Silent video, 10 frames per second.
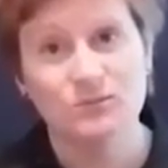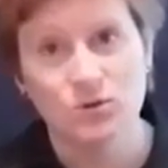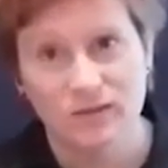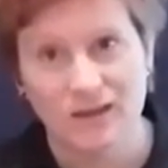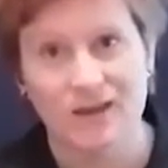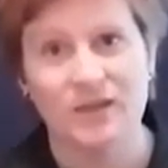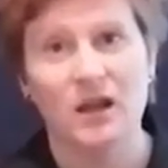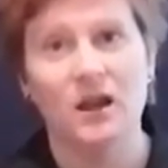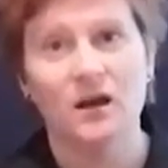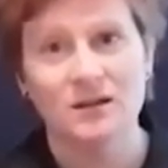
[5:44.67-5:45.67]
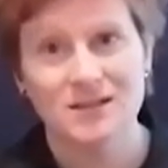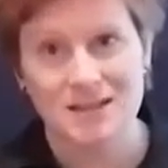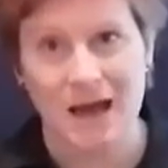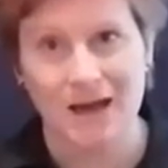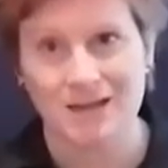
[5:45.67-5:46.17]
moving, get the lungs
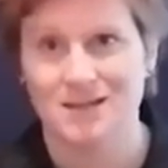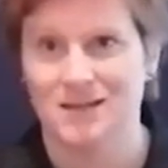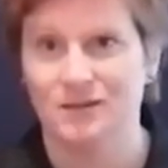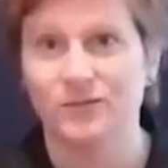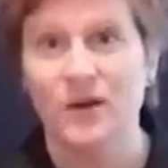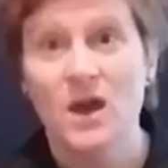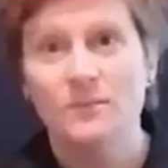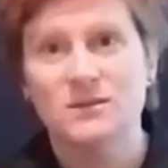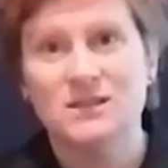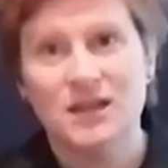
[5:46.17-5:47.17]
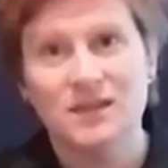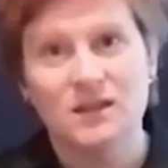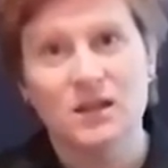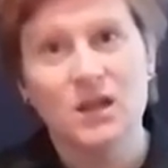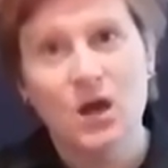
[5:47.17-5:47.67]
active,
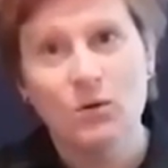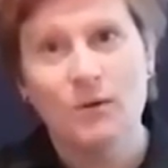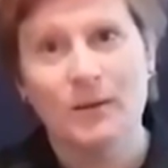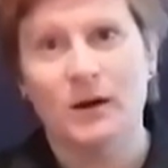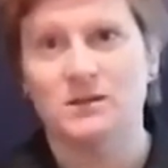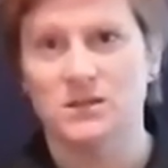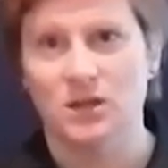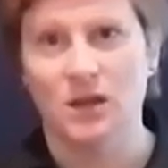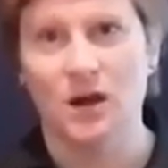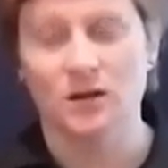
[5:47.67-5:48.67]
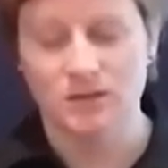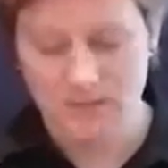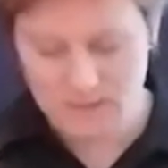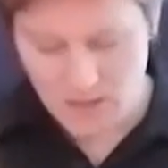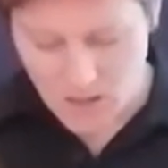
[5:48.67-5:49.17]
particularly the lower part of your lungs.